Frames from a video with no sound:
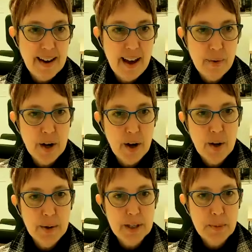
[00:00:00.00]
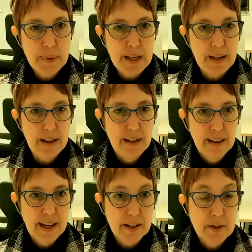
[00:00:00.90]
I would always be
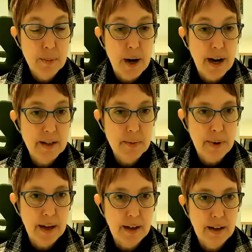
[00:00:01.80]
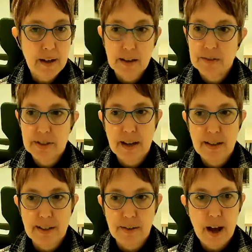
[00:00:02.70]
like surprised, like all of a
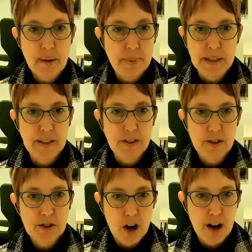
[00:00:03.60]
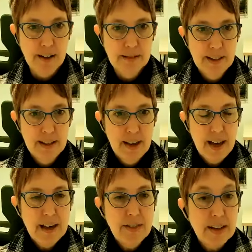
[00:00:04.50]
sudden a building's just gone.
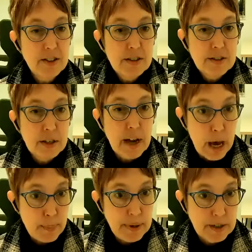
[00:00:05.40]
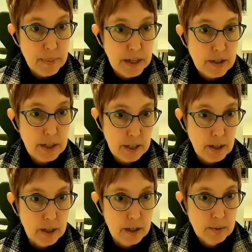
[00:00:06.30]
And that just doesn't happen as much
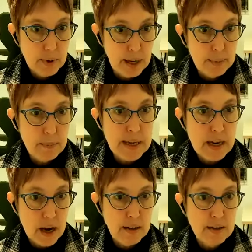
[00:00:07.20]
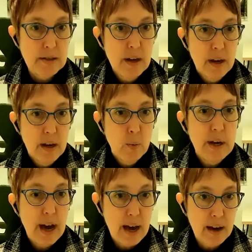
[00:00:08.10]
here, right? Because we
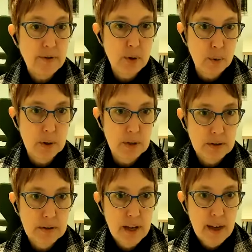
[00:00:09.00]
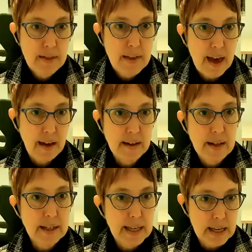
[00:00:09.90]
have tools that
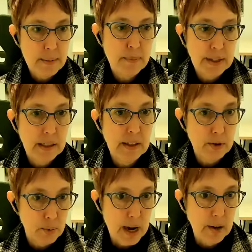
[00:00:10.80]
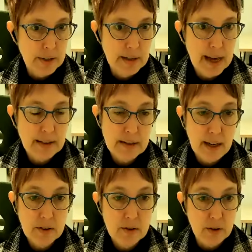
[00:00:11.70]
can keep buildings around. And that
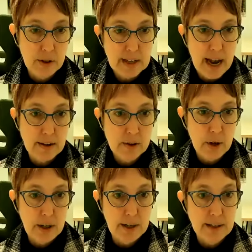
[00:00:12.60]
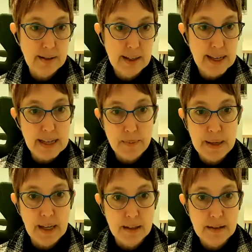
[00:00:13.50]
state historic tax credit is a key
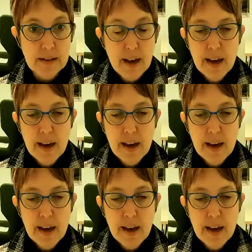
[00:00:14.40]
piece.